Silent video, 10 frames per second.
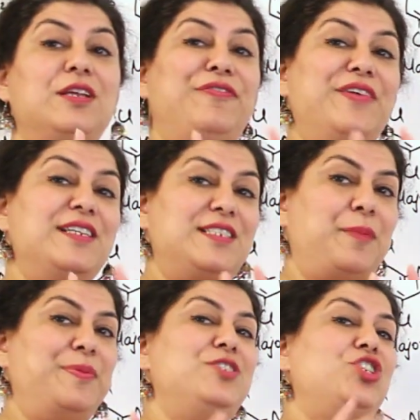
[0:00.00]
the first
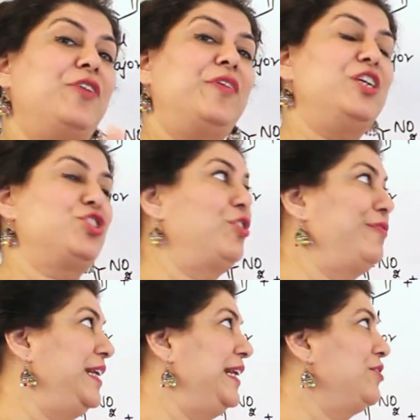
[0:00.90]
step is generation
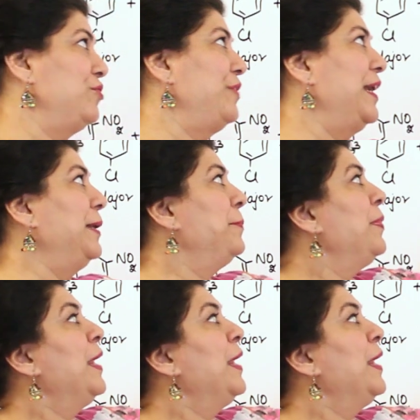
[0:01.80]
of an electrophile.